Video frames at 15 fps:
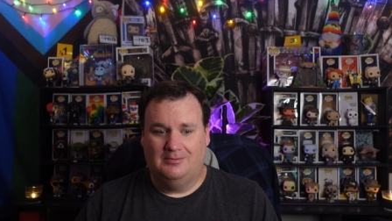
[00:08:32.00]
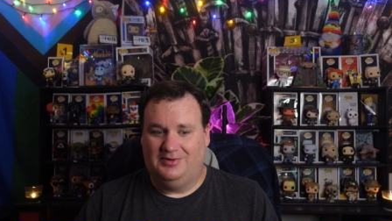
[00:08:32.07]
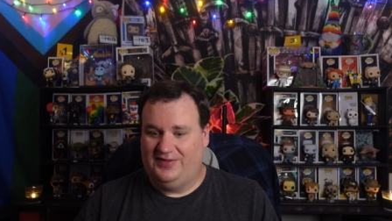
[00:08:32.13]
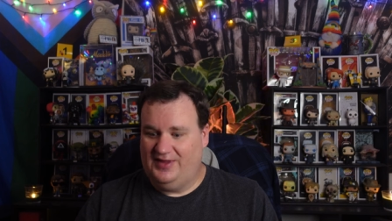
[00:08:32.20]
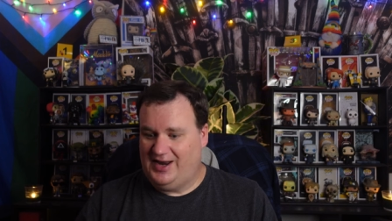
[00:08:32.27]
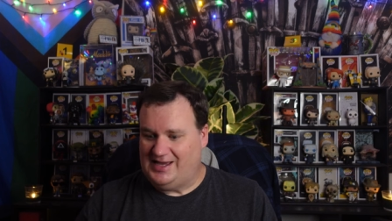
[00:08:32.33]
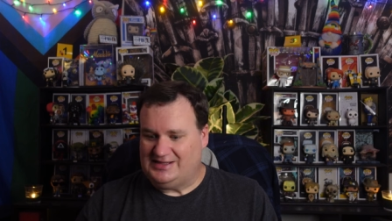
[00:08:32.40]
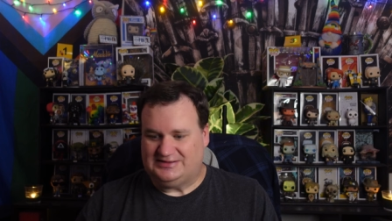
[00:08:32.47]
But
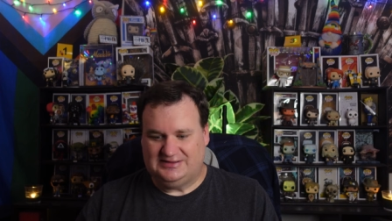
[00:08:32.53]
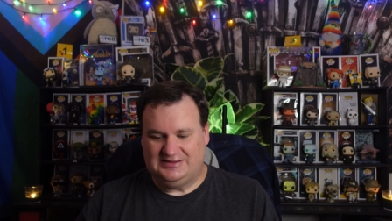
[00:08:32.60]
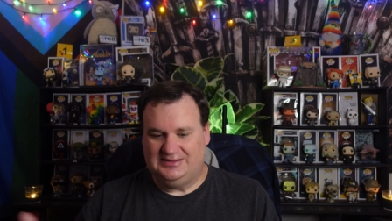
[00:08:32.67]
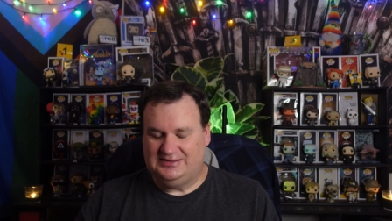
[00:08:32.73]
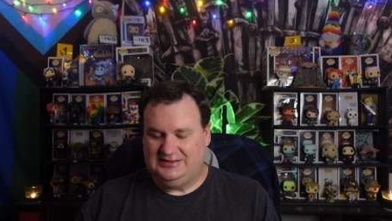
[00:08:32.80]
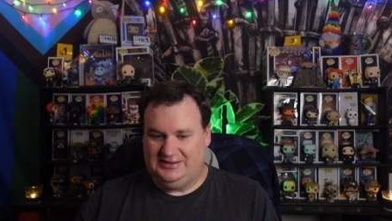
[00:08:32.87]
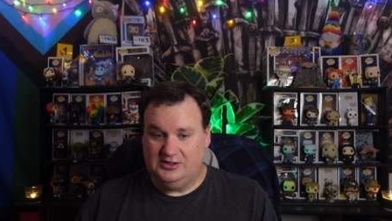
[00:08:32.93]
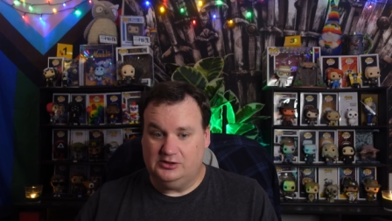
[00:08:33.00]
then as
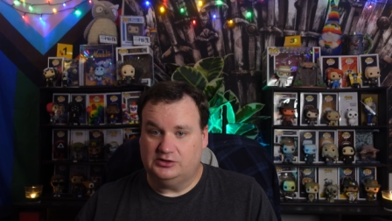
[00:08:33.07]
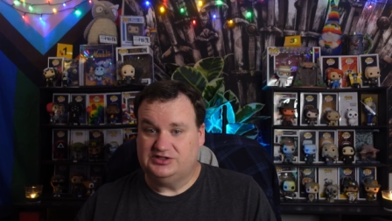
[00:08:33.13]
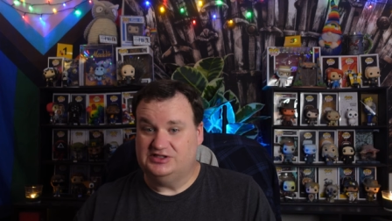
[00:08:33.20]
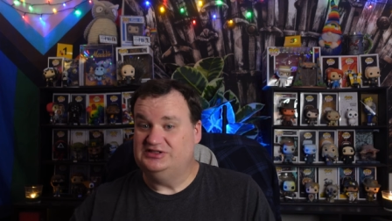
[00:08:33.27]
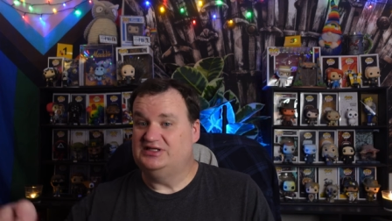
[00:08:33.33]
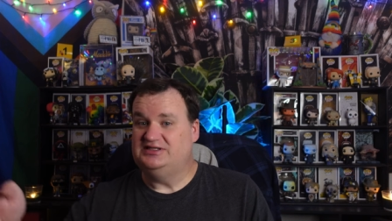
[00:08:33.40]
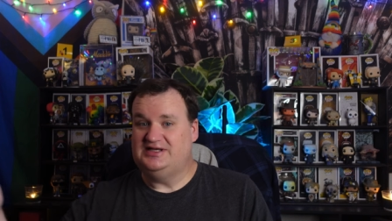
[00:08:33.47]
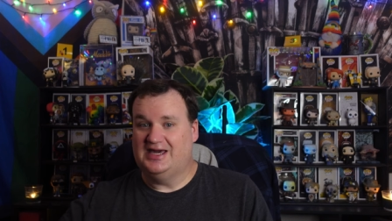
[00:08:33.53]
the years
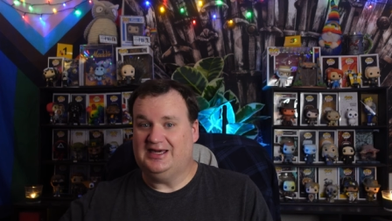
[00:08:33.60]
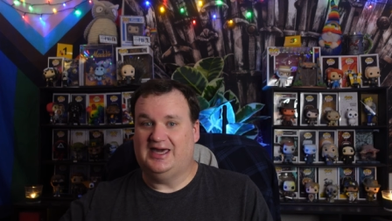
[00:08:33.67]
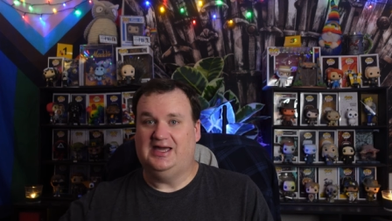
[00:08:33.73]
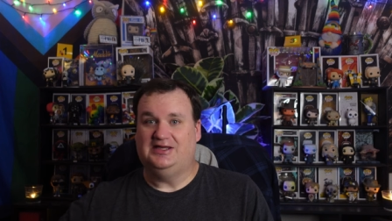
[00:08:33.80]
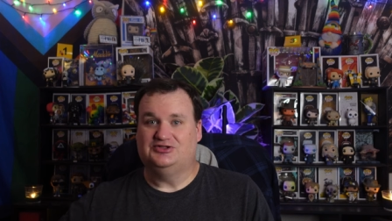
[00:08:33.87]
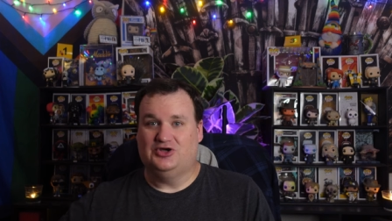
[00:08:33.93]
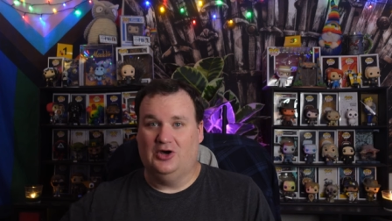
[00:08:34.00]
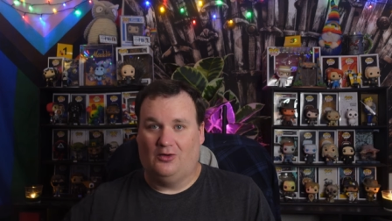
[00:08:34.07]
and the
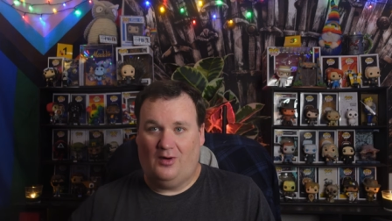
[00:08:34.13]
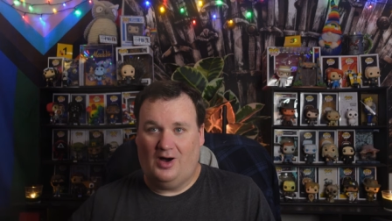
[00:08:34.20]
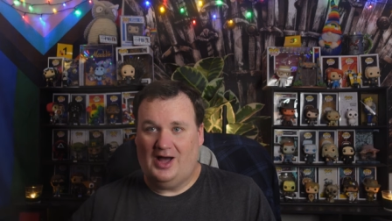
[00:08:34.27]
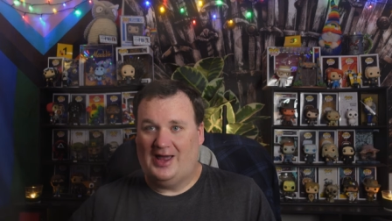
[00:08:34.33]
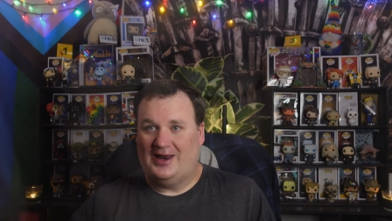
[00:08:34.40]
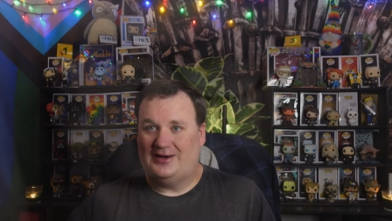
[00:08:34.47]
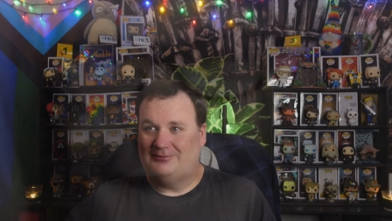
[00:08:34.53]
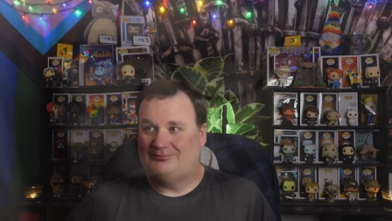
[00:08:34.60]
decades go
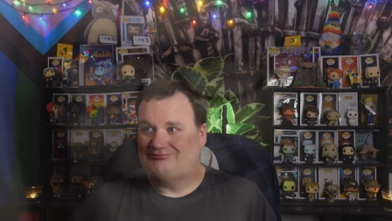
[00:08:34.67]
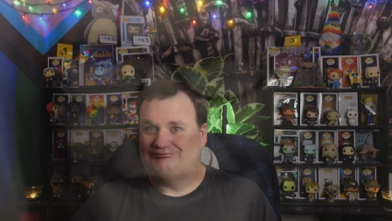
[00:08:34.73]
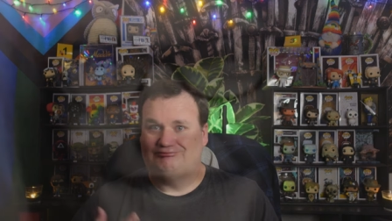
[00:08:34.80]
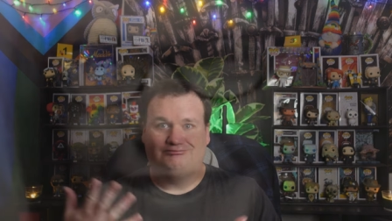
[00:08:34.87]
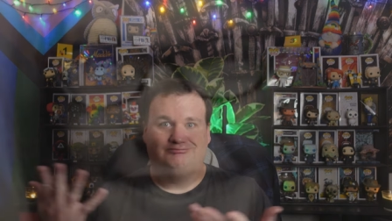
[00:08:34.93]
on,